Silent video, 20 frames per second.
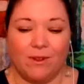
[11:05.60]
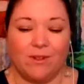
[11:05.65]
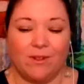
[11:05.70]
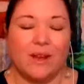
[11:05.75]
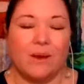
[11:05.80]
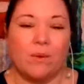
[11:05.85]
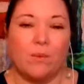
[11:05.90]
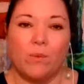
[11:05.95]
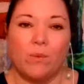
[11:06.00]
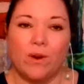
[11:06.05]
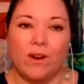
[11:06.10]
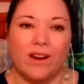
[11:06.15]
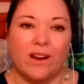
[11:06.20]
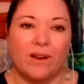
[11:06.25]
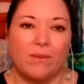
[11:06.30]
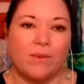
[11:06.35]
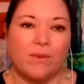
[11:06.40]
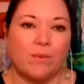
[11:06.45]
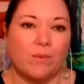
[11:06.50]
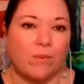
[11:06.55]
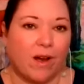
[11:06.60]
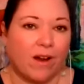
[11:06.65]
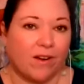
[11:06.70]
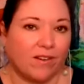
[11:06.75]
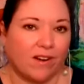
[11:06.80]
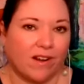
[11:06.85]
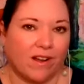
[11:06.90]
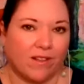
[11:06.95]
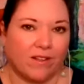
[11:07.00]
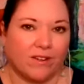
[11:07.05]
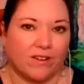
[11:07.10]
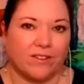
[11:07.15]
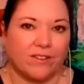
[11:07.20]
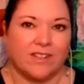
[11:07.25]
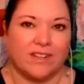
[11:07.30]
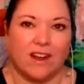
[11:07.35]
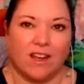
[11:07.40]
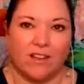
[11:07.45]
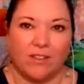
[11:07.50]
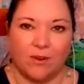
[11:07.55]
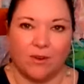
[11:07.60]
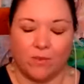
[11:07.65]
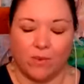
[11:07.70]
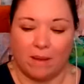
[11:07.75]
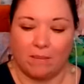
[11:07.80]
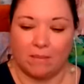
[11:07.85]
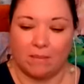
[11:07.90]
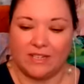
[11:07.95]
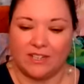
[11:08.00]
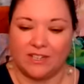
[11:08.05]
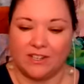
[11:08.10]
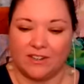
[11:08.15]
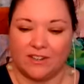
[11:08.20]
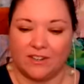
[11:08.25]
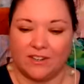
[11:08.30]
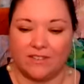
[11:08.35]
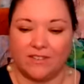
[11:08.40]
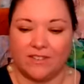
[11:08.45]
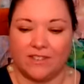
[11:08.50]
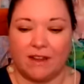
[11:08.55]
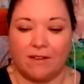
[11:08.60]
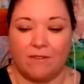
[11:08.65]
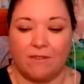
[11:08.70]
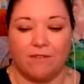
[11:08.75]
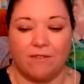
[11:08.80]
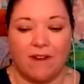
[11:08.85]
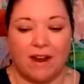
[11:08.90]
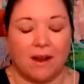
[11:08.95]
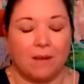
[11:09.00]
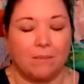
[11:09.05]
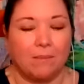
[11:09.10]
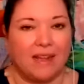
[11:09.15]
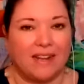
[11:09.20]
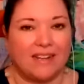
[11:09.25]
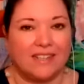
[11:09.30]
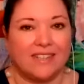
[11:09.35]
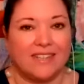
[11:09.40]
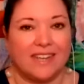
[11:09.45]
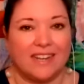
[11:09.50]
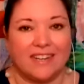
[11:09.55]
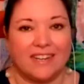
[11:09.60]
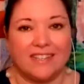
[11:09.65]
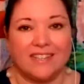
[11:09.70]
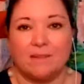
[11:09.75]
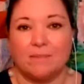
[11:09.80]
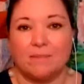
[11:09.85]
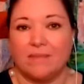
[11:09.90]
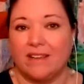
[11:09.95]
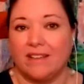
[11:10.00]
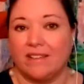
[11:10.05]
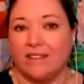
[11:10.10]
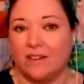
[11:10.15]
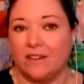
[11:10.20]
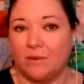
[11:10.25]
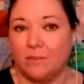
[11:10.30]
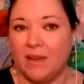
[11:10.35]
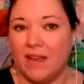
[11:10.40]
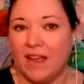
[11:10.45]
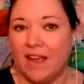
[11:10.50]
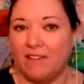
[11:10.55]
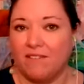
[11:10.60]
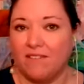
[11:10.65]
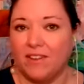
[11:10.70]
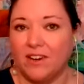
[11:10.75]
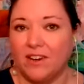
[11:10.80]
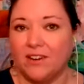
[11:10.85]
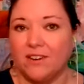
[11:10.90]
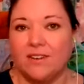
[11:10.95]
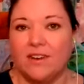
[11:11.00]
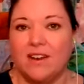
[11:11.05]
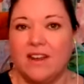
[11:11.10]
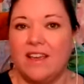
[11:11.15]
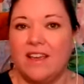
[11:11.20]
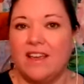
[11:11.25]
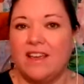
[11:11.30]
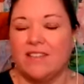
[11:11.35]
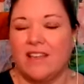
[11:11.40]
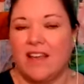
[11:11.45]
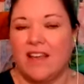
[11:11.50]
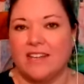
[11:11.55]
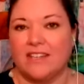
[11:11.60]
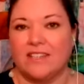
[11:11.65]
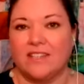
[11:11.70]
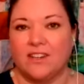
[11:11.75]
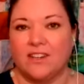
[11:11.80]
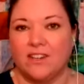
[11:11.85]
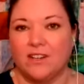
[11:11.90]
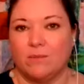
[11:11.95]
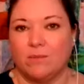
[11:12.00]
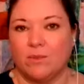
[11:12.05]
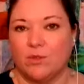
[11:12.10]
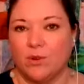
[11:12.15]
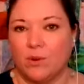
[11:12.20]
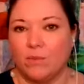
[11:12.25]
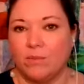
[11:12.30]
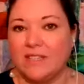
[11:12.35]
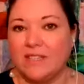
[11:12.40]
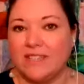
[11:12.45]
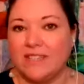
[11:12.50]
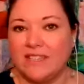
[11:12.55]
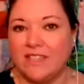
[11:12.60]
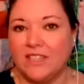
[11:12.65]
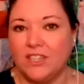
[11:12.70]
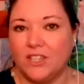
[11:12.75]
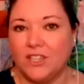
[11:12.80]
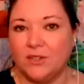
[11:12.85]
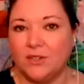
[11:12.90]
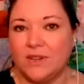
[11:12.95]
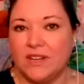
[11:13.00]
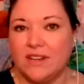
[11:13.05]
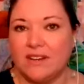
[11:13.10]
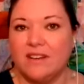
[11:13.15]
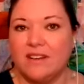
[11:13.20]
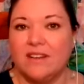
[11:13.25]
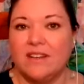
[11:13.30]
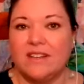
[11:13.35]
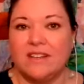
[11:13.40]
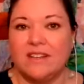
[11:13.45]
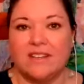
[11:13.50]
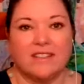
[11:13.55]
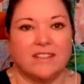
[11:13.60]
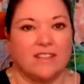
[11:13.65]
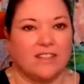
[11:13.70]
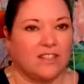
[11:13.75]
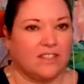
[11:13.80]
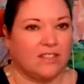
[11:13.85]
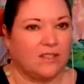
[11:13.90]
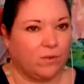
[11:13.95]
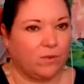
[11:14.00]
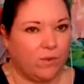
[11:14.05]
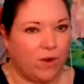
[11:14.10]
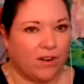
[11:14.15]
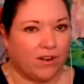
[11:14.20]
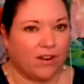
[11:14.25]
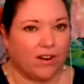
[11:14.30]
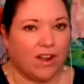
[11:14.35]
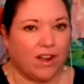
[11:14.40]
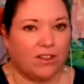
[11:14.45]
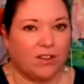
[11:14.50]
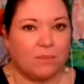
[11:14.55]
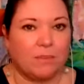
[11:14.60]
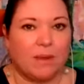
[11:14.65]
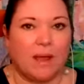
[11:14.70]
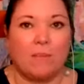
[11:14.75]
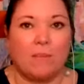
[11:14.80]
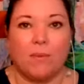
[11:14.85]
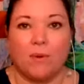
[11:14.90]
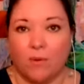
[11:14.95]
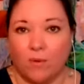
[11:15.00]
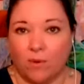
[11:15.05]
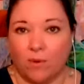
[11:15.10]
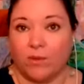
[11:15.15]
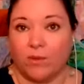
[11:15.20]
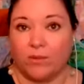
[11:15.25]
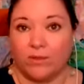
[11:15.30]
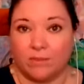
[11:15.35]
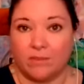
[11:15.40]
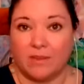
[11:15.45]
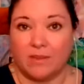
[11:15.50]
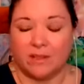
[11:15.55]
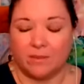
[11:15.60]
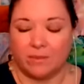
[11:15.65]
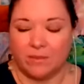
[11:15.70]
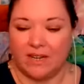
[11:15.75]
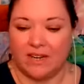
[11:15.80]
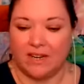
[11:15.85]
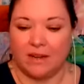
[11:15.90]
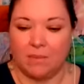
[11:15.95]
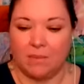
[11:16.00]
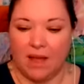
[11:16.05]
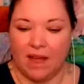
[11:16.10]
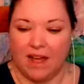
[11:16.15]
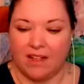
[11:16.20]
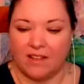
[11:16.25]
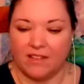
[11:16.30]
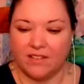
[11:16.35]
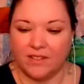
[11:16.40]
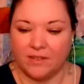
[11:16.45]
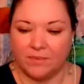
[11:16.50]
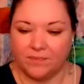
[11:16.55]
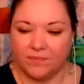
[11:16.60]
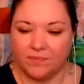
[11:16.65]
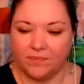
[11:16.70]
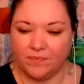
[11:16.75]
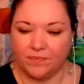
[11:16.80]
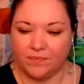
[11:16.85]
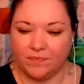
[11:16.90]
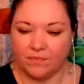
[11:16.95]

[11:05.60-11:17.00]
If you like working with watercolors and other wet materials, I would recommend getting something a little bit heavier that has a good absorbency to it, such as a watercolor paper or those mixed media pads.